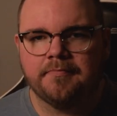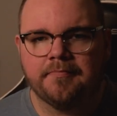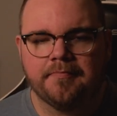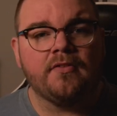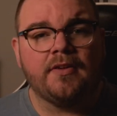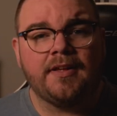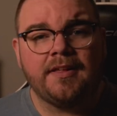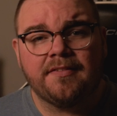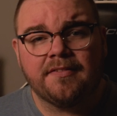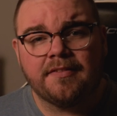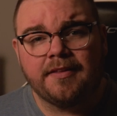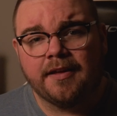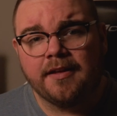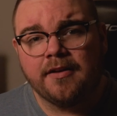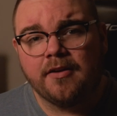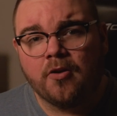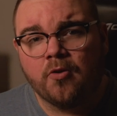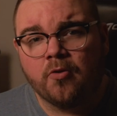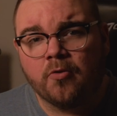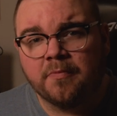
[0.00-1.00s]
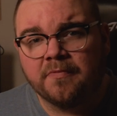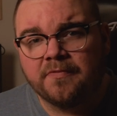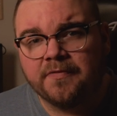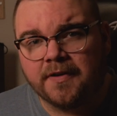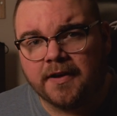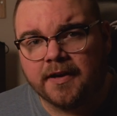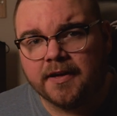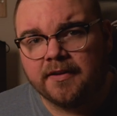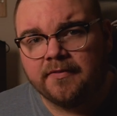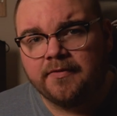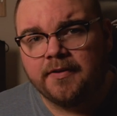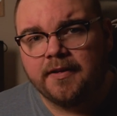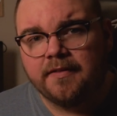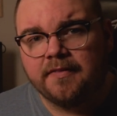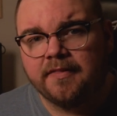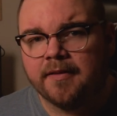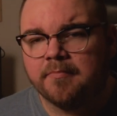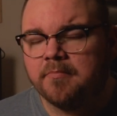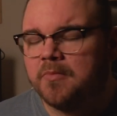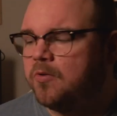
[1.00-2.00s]
So is the OM5
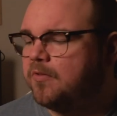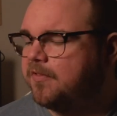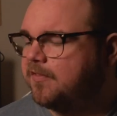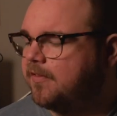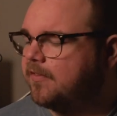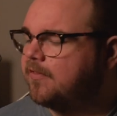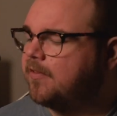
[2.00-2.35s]
the most